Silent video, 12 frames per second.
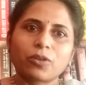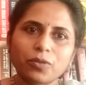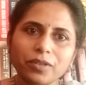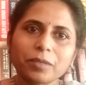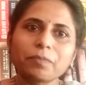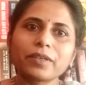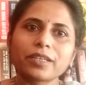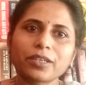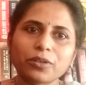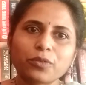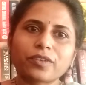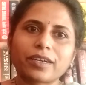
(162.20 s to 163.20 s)
Over a
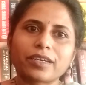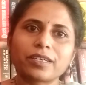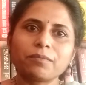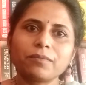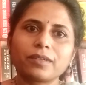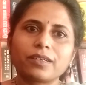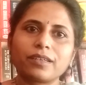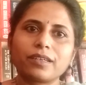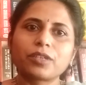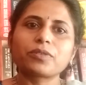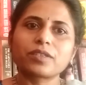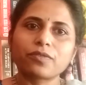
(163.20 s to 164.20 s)
period of time,
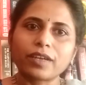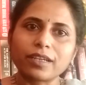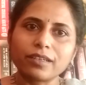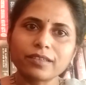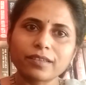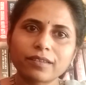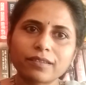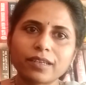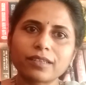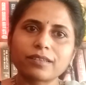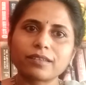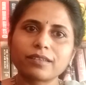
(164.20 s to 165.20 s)
it was felt
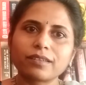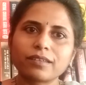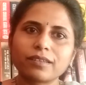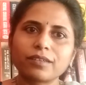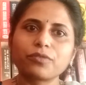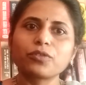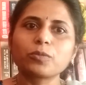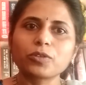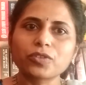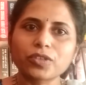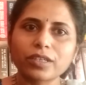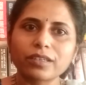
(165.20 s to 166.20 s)
that a few
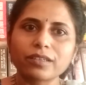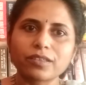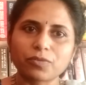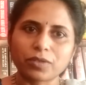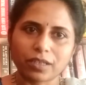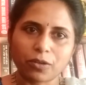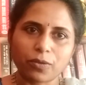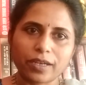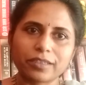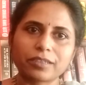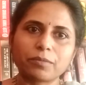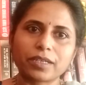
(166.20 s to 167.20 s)
more skills were
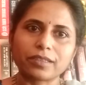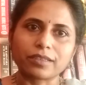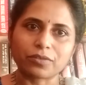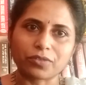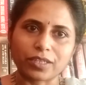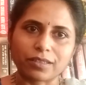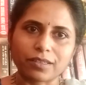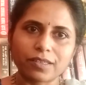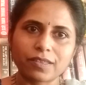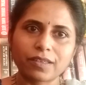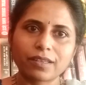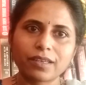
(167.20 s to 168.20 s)
required by these
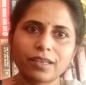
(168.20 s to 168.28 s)
friends.